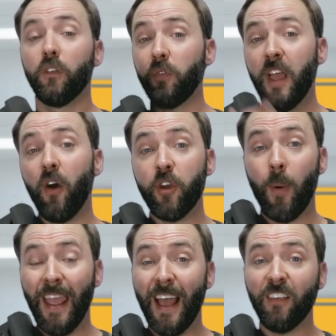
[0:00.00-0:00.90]
So the
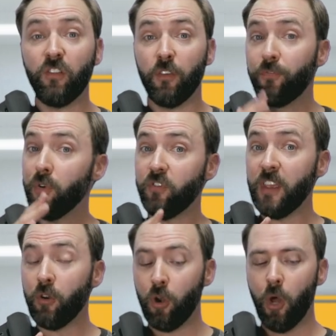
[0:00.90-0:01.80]
LVOAS, the first
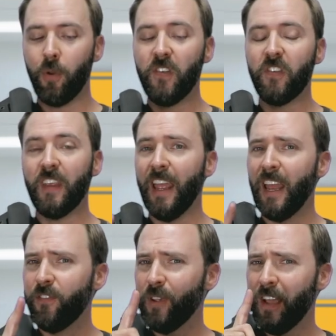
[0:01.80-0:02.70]
thing you're gonna notice,
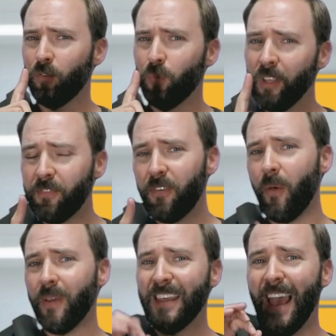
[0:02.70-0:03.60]
and if you guys are really
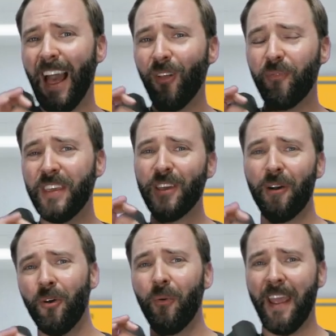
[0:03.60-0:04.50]
following the
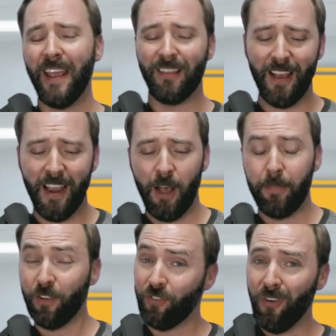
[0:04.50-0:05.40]
LVOA
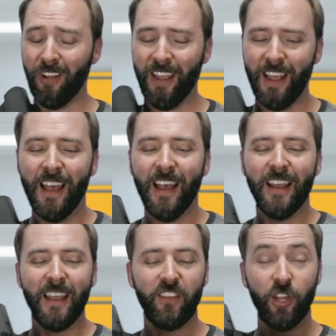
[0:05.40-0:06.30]
lineup externally,
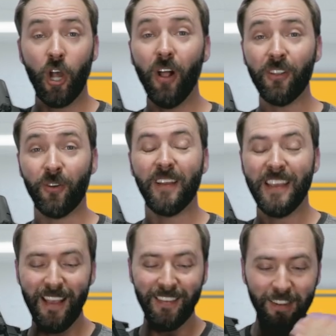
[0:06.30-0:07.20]
is the color.
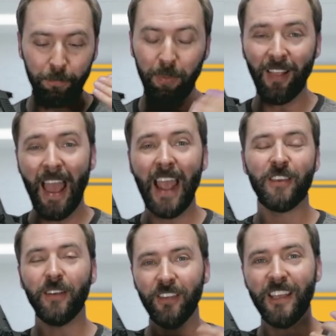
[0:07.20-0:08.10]
Yes, it's black.
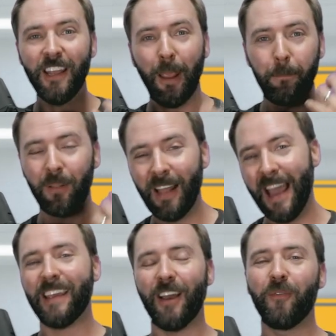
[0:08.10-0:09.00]
You actually get a
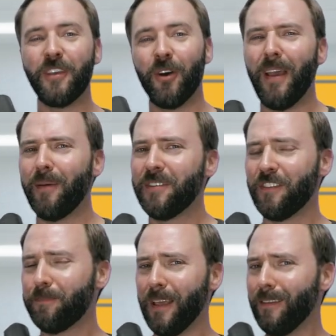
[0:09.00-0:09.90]
black LVOA, which
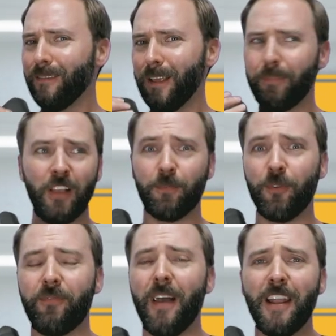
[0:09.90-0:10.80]
has been impossible
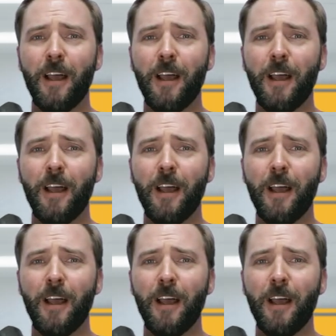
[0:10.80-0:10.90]
to find